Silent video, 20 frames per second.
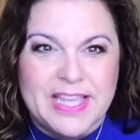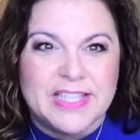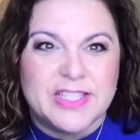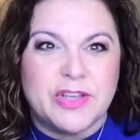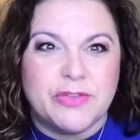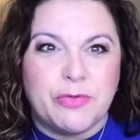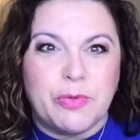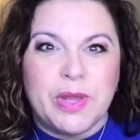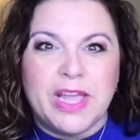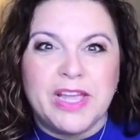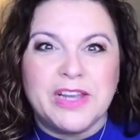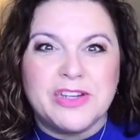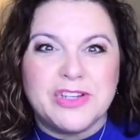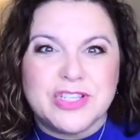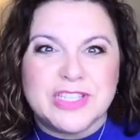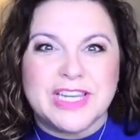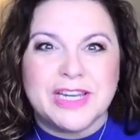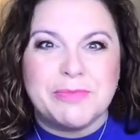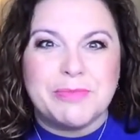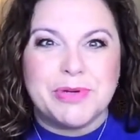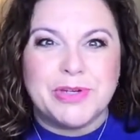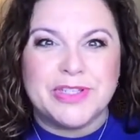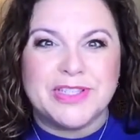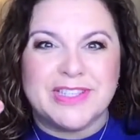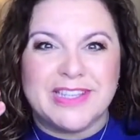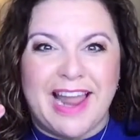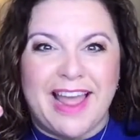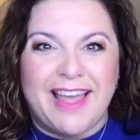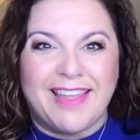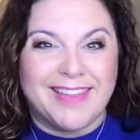So if we understand
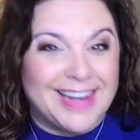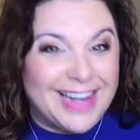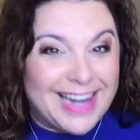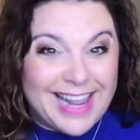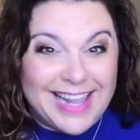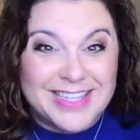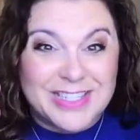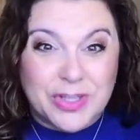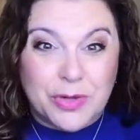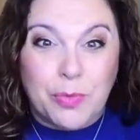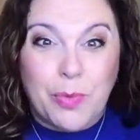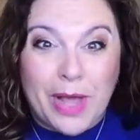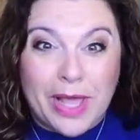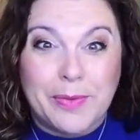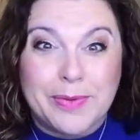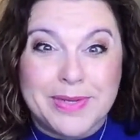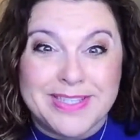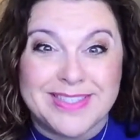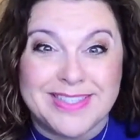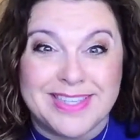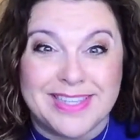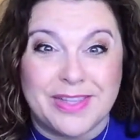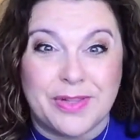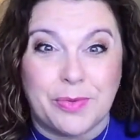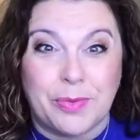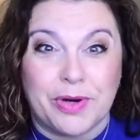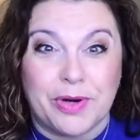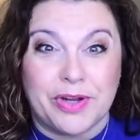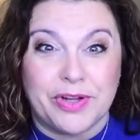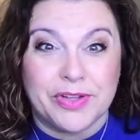personality as the way we see
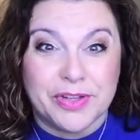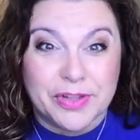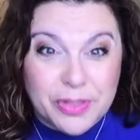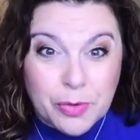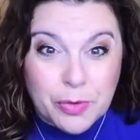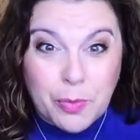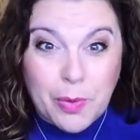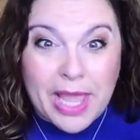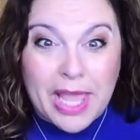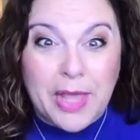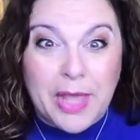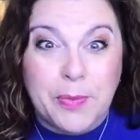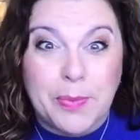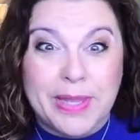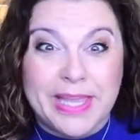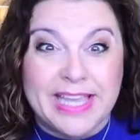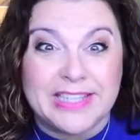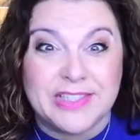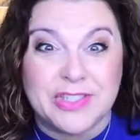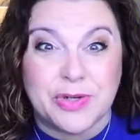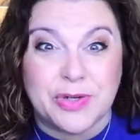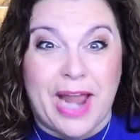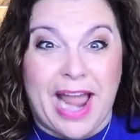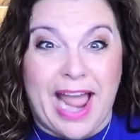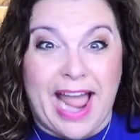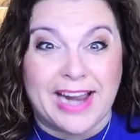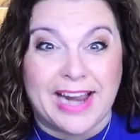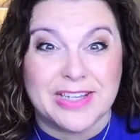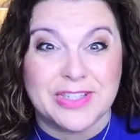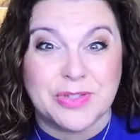the world, the way we
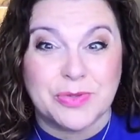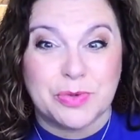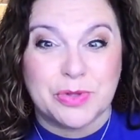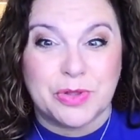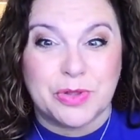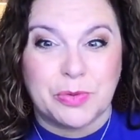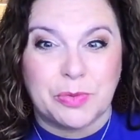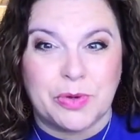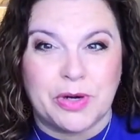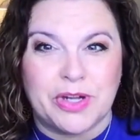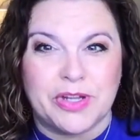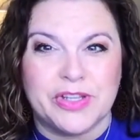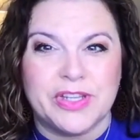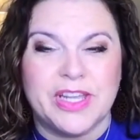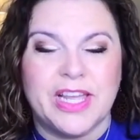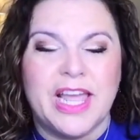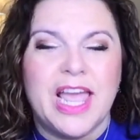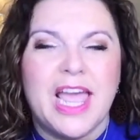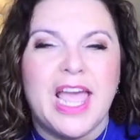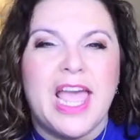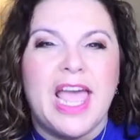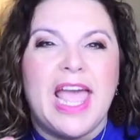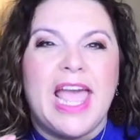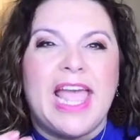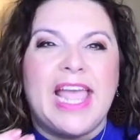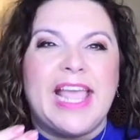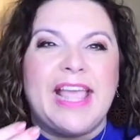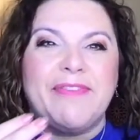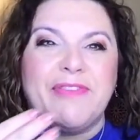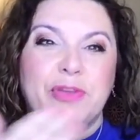interact with the world,
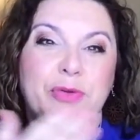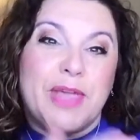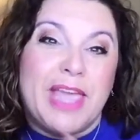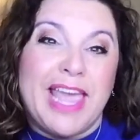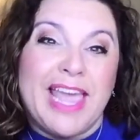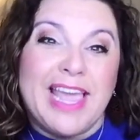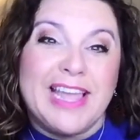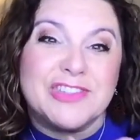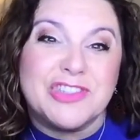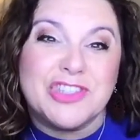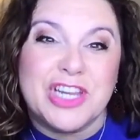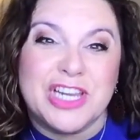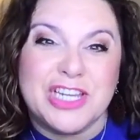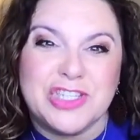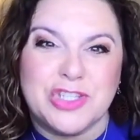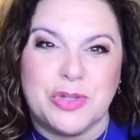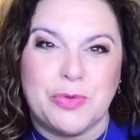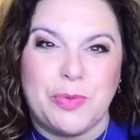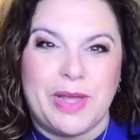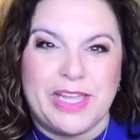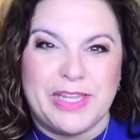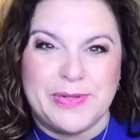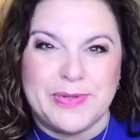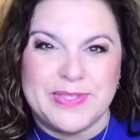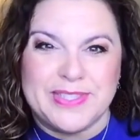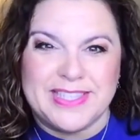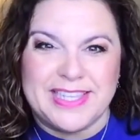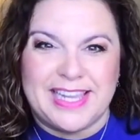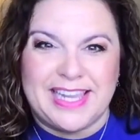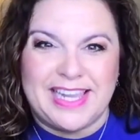if you can't change the way
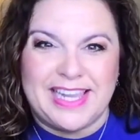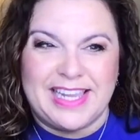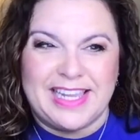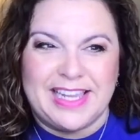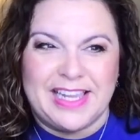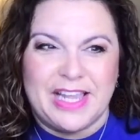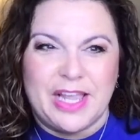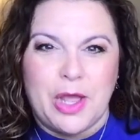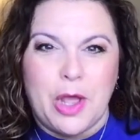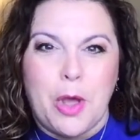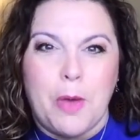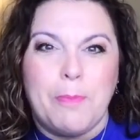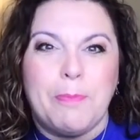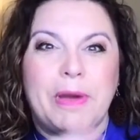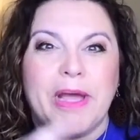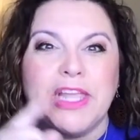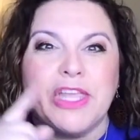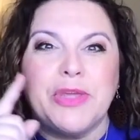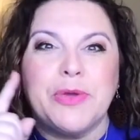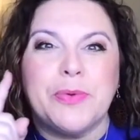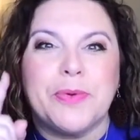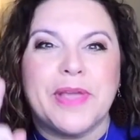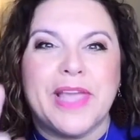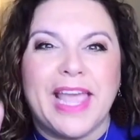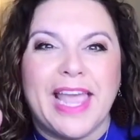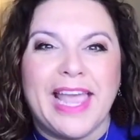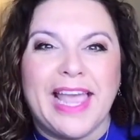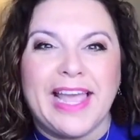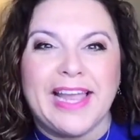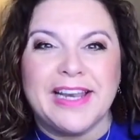you see, but you
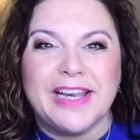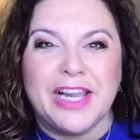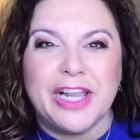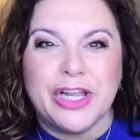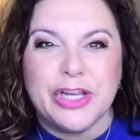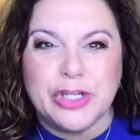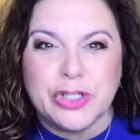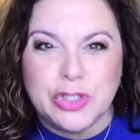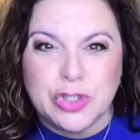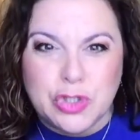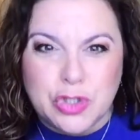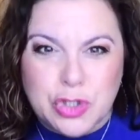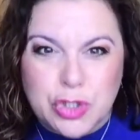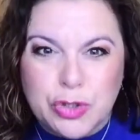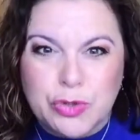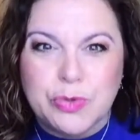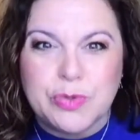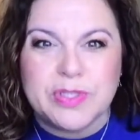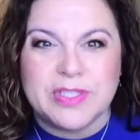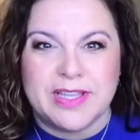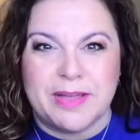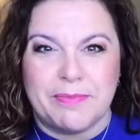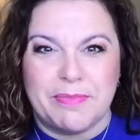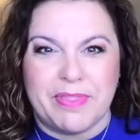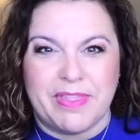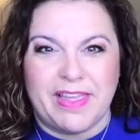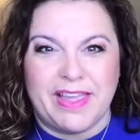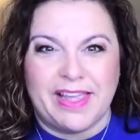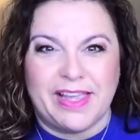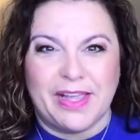can do
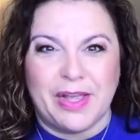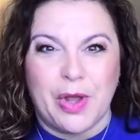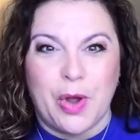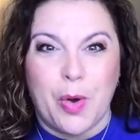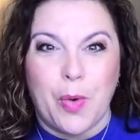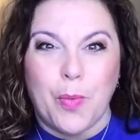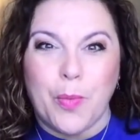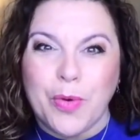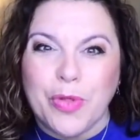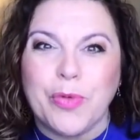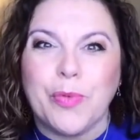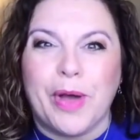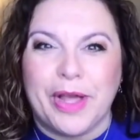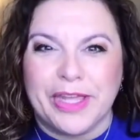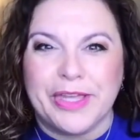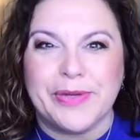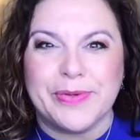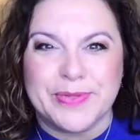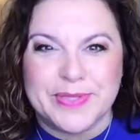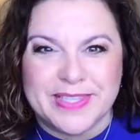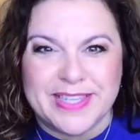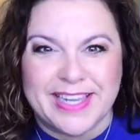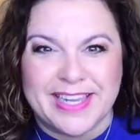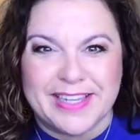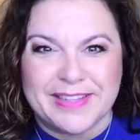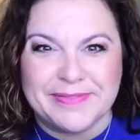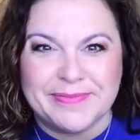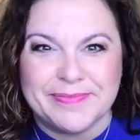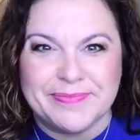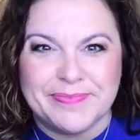something with what you
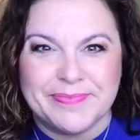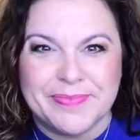see.